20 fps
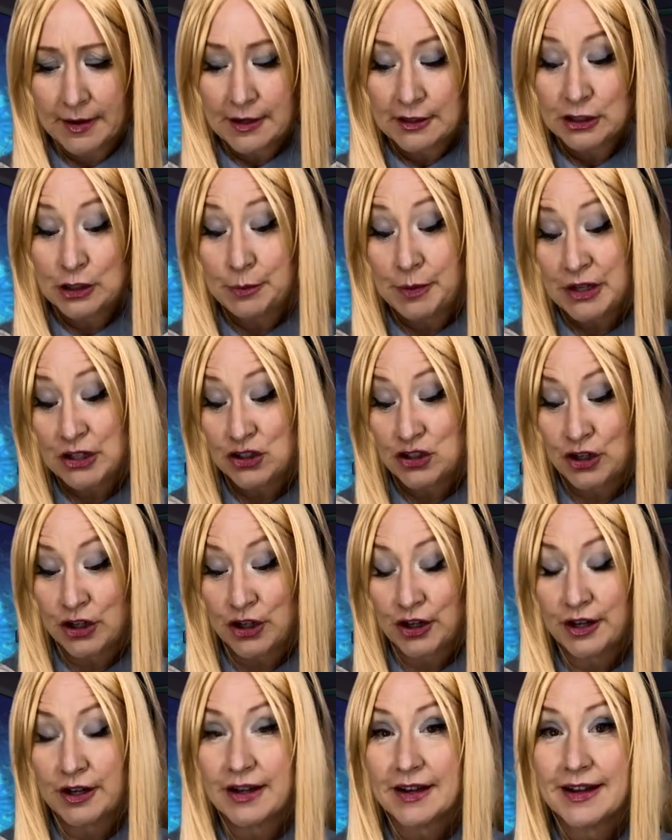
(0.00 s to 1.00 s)
To be
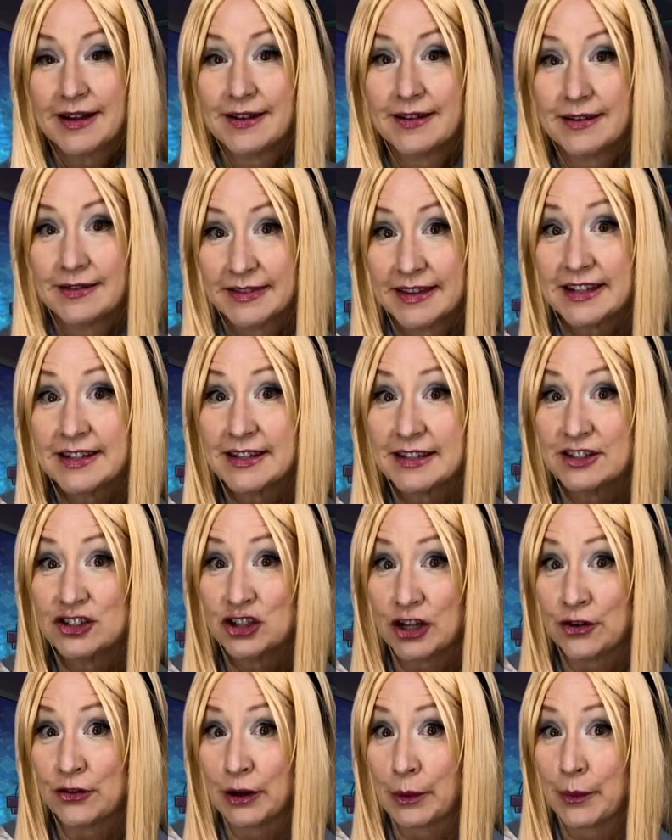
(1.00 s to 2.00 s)
sure, this is
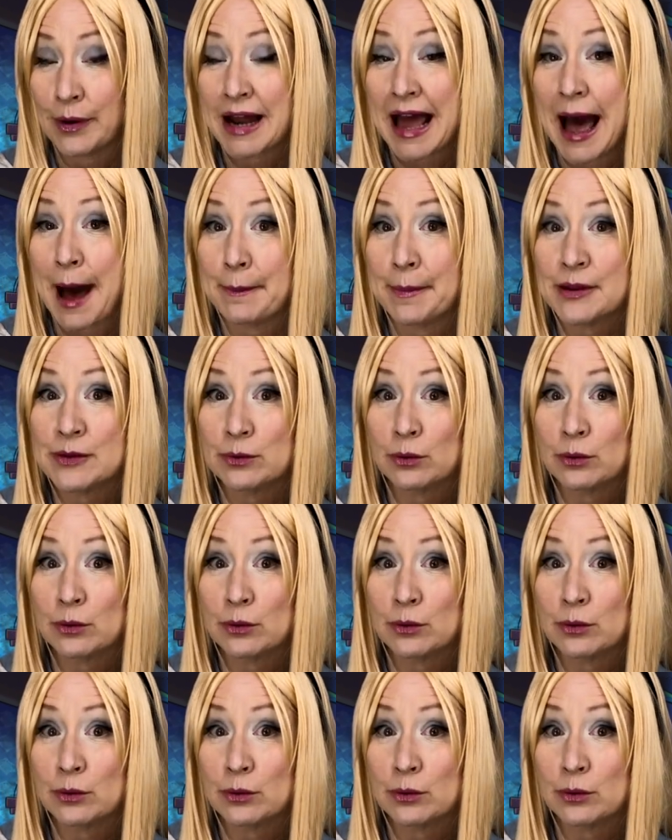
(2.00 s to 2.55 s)
generally what happens